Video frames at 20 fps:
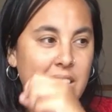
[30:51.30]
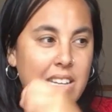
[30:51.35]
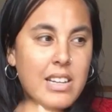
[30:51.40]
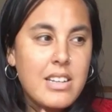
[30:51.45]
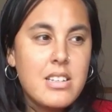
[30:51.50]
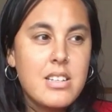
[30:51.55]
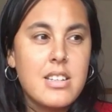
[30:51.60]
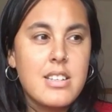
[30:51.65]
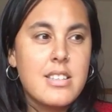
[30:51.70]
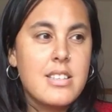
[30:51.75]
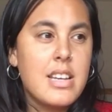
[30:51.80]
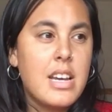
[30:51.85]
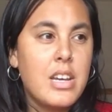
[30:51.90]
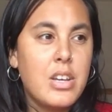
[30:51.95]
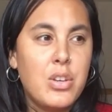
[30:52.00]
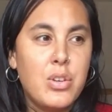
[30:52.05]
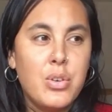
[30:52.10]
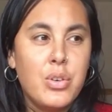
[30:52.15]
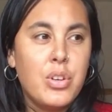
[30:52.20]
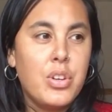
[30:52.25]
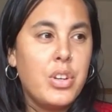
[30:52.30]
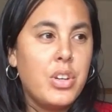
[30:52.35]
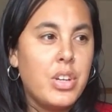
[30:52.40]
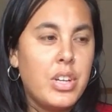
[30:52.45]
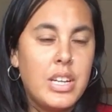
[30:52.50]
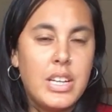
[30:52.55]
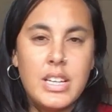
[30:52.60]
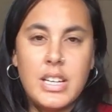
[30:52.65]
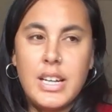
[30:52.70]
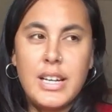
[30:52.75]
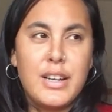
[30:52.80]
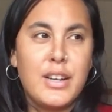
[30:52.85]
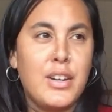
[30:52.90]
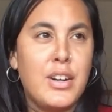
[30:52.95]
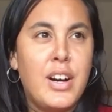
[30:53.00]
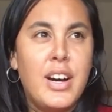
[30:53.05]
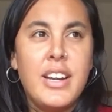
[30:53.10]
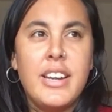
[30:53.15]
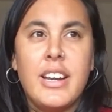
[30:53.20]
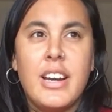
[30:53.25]
let's just say you're earning like
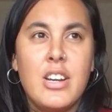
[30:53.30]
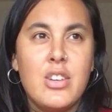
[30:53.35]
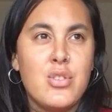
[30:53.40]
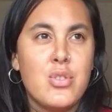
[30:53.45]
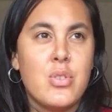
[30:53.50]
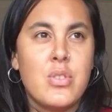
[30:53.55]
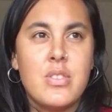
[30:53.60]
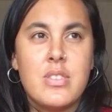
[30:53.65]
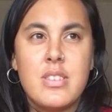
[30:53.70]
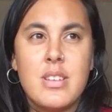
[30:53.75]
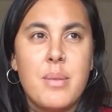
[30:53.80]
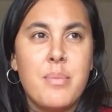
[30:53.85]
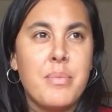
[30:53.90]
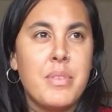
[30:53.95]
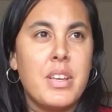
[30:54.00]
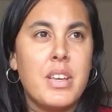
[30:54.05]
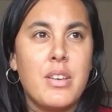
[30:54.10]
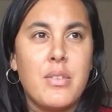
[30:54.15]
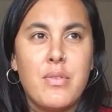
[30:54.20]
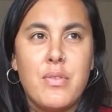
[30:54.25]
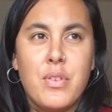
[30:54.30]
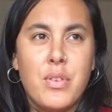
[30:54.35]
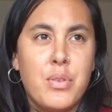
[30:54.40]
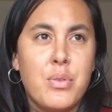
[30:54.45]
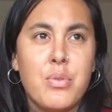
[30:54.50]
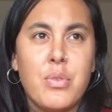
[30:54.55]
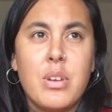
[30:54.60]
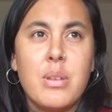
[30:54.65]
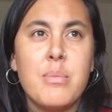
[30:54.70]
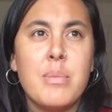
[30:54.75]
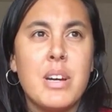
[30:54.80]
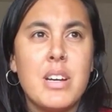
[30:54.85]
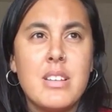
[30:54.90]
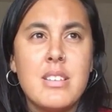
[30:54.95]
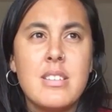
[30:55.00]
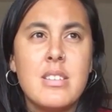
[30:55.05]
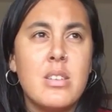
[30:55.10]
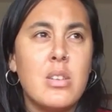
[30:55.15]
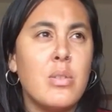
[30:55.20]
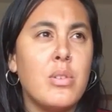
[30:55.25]
900 or something for 3
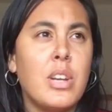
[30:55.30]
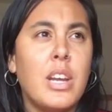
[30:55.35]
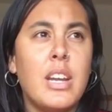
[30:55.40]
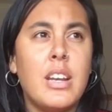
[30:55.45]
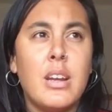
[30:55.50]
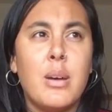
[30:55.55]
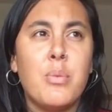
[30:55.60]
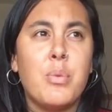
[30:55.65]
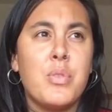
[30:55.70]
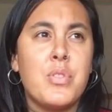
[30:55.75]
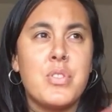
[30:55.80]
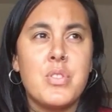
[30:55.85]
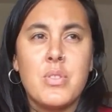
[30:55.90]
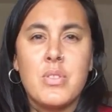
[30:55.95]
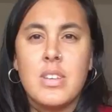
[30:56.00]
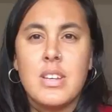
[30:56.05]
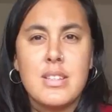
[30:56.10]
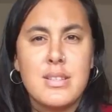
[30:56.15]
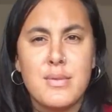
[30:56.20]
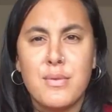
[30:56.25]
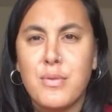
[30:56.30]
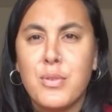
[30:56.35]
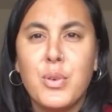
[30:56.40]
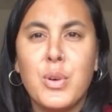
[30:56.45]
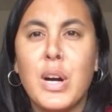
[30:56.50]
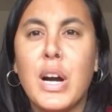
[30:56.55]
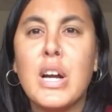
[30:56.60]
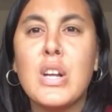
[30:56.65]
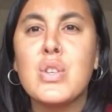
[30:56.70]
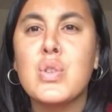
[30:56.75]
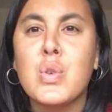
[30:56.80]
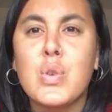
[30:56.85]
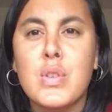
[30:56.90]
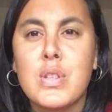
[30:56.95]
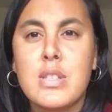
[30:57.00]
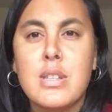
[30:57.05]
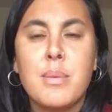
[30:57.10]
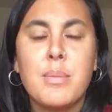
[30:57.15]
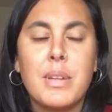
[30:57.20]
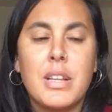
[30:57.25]
months, you would end up with 2,400 or
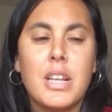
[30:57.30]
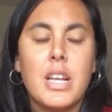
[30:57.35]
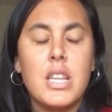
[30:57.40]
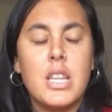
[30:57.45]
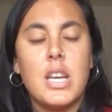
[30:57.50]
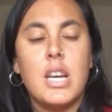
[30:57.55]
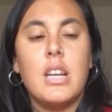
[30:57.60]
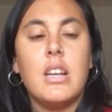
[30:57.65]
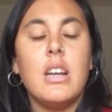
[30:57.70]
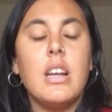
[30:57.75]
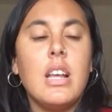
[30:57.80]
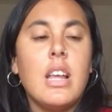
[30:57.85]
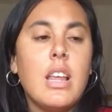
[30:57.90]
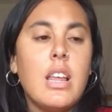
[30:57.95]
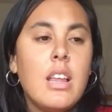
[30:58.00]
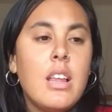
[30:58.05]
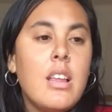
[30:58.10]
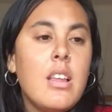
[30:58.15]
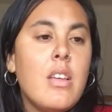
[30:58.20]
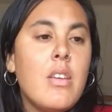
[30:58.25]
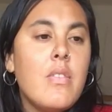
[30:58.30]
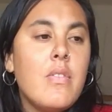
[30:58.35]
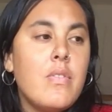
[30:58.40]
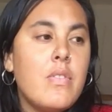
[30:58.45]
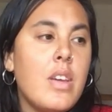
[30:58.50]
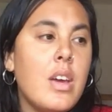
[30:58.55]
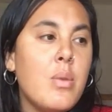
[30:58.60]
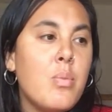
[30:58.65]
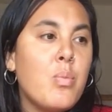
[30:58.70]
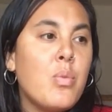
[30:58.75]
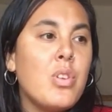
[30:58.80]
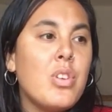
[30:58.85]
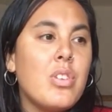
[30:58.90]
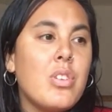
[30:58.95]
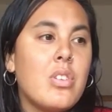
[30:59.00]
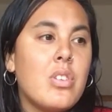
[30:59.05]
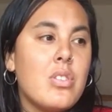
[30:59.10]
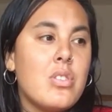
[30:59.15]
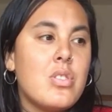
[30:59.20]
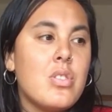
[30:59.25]
something like that. Then what you
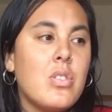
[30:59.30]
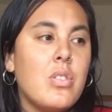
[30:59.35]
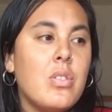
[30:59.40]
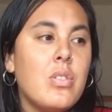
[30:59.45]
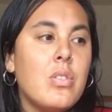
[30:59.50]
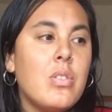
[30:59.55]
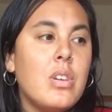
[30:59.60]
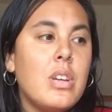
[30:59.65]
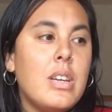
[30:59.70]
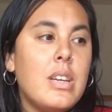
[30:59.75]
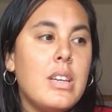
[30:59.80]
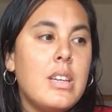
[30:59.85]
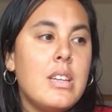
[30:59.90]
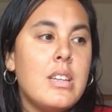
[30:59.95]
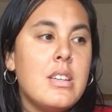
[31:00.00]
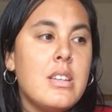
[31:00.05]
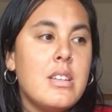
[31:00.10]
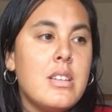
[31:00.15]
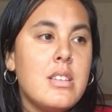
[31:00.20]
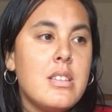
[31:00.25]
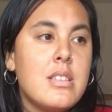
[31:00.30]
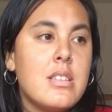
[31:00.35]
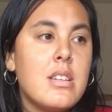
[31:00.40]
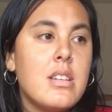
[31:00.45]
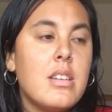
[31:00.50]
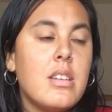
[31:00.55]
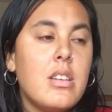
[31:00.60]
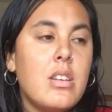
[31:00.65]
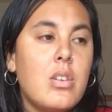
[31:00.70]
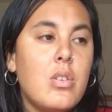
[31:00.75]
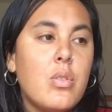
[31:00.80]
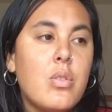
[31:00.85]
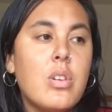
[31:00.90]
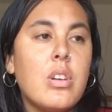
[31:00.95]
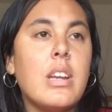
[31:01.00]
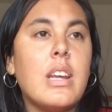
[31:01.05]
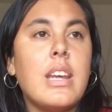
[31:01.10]
could do is you could